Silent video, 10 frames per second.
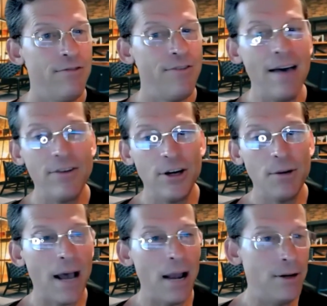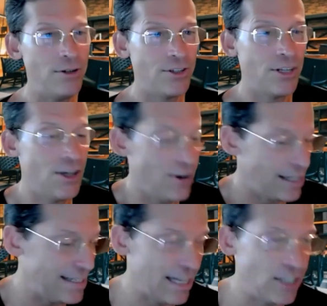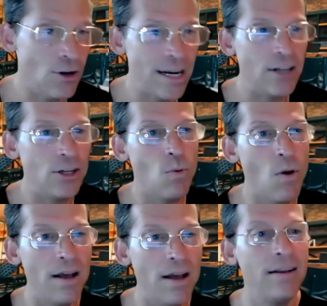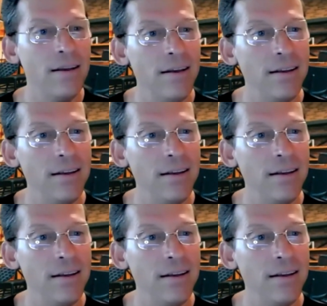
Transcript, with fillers: 500 biometric security things. I showed you how to do one.